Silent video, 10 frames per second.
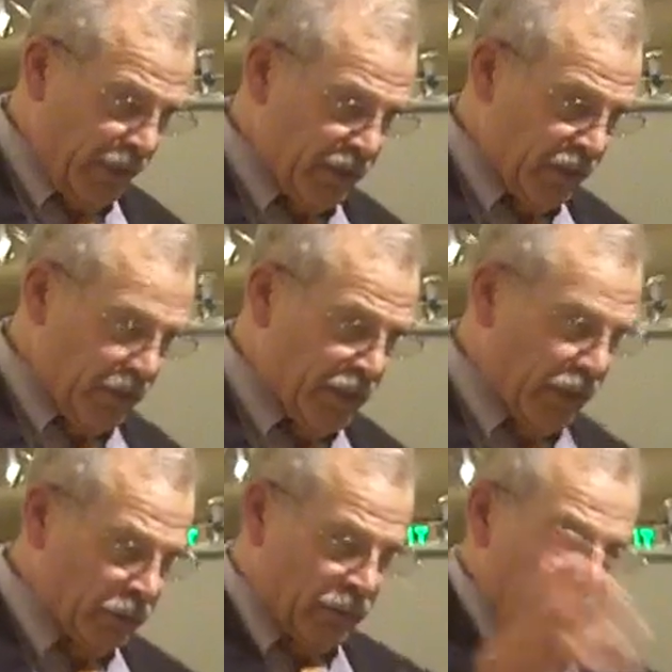basically
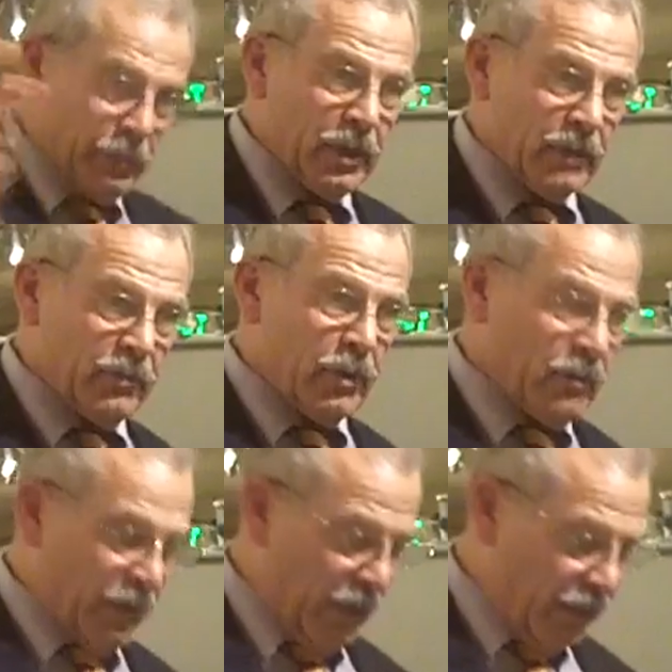settlers in the middle of
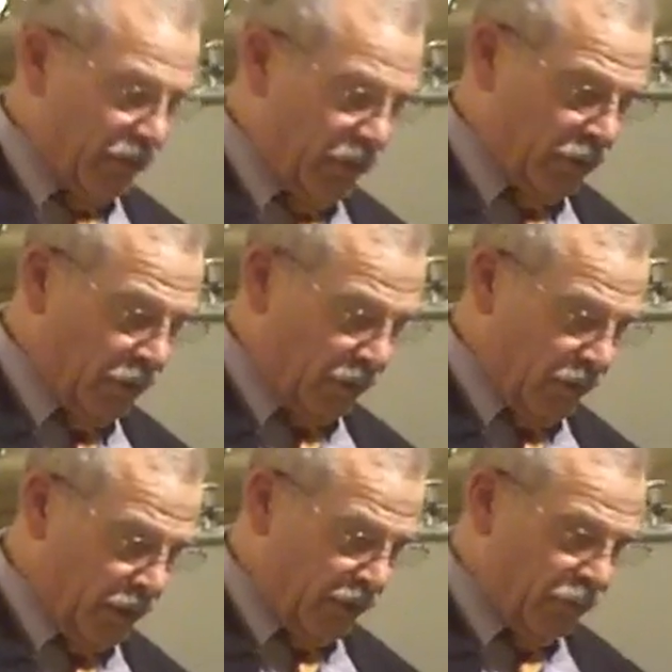nowhere, a total
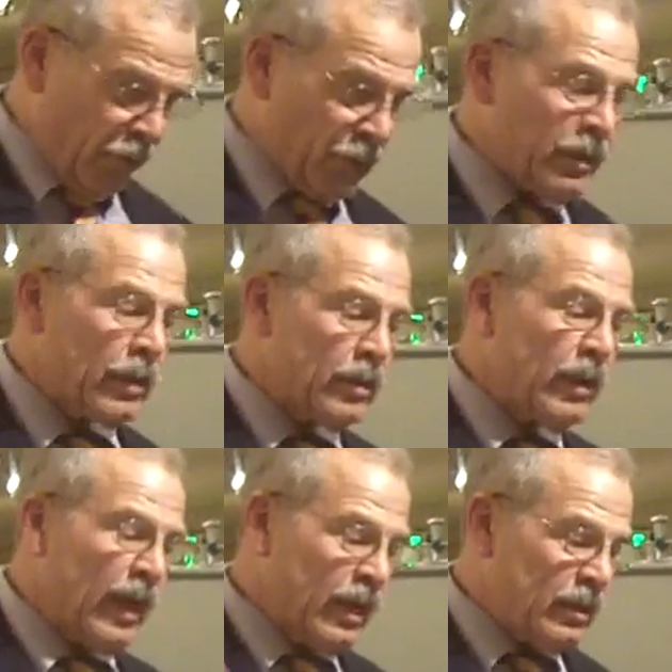of 34, but another
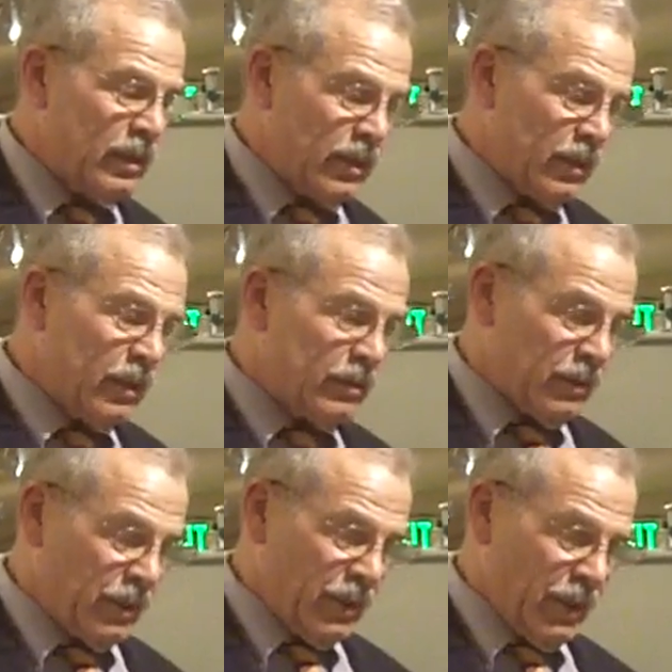
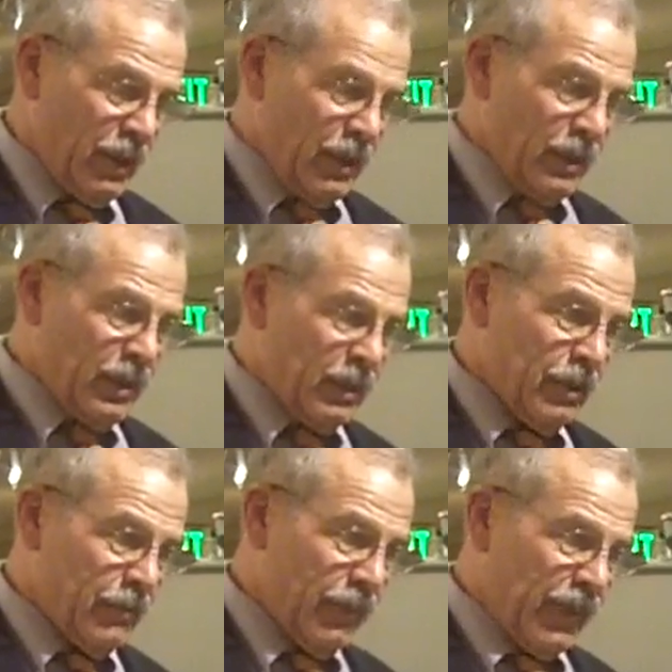1,800
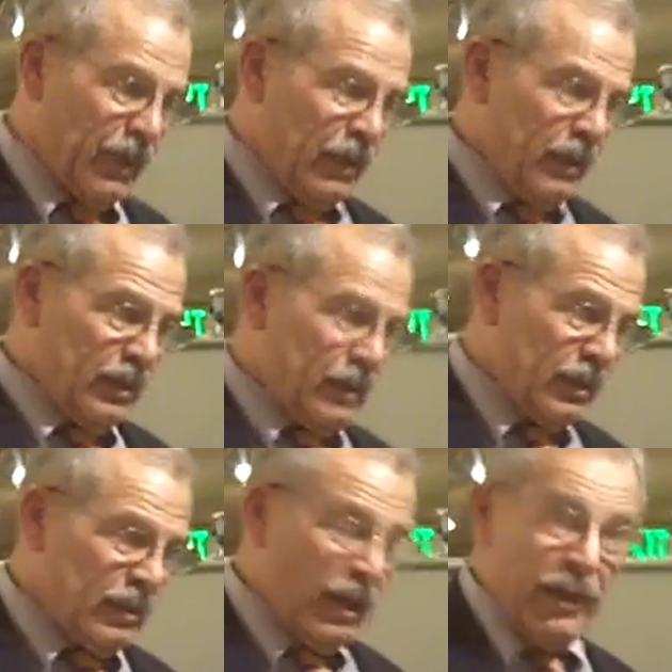um,
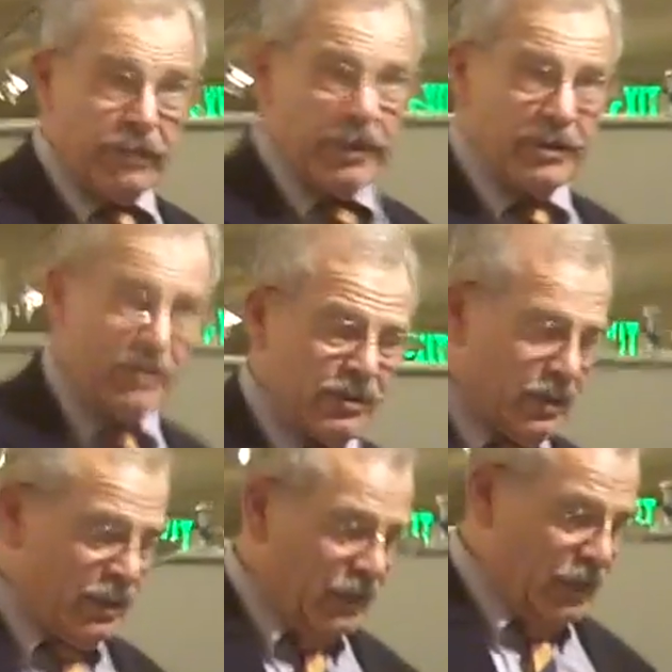uh, Africans,
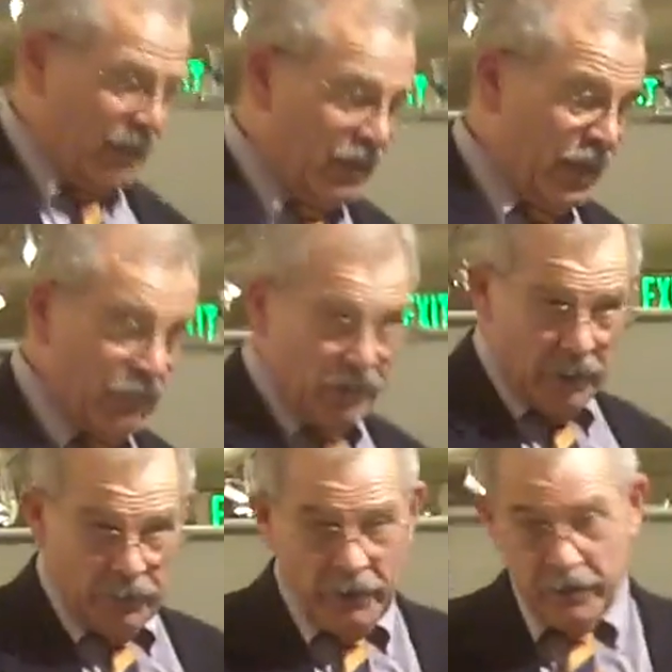and that was
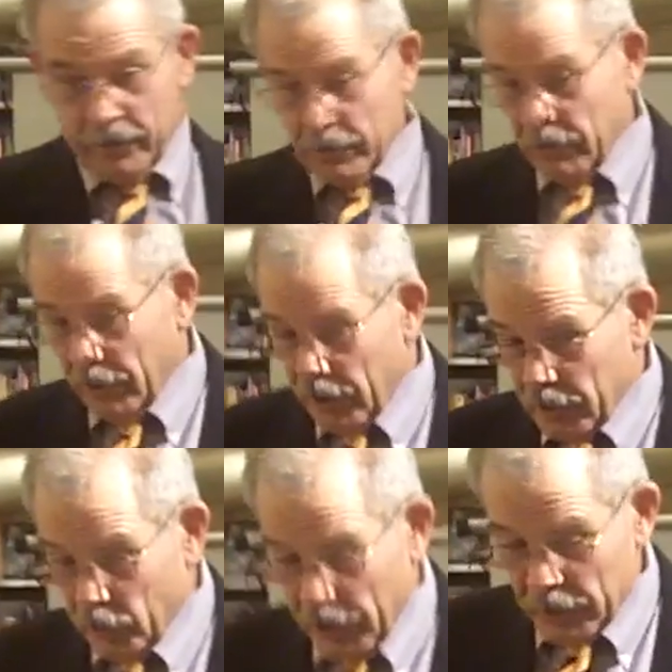all part of the
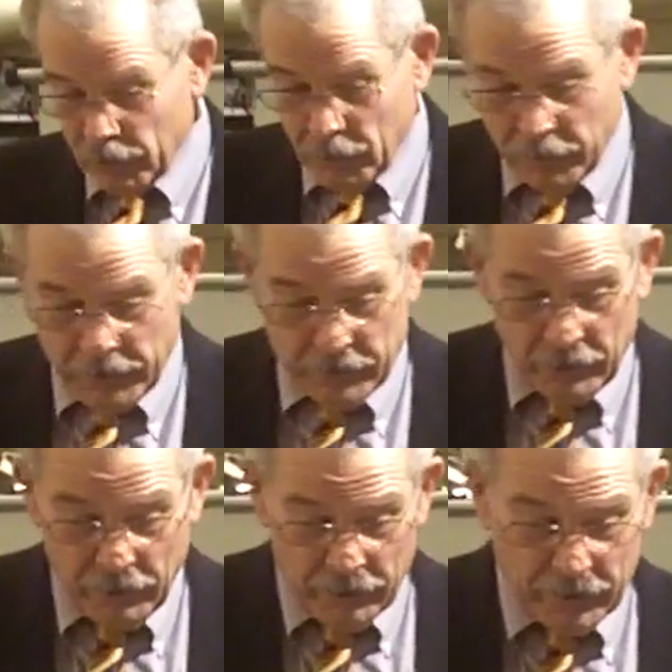so-called liberation movement.
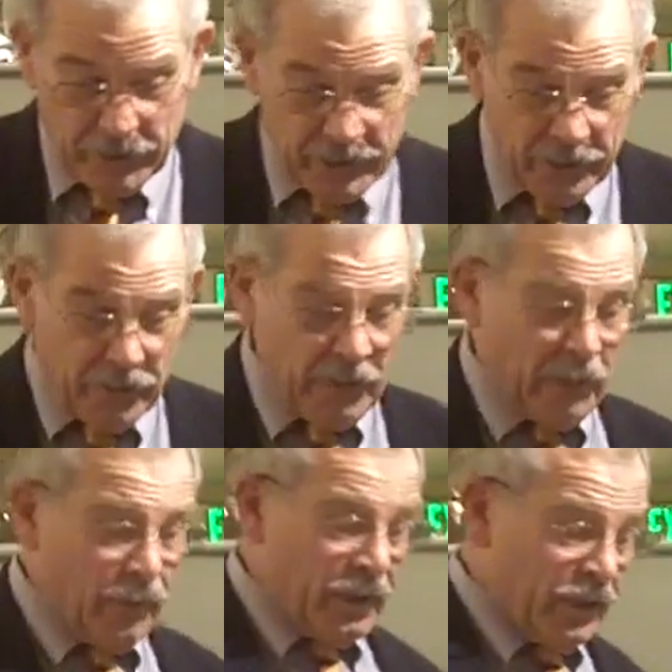So mm-hmm. uh,
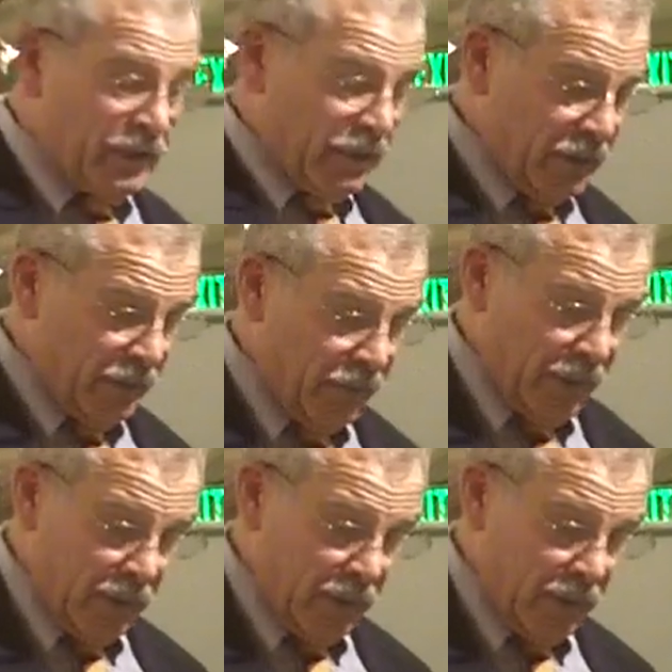they wanted uh,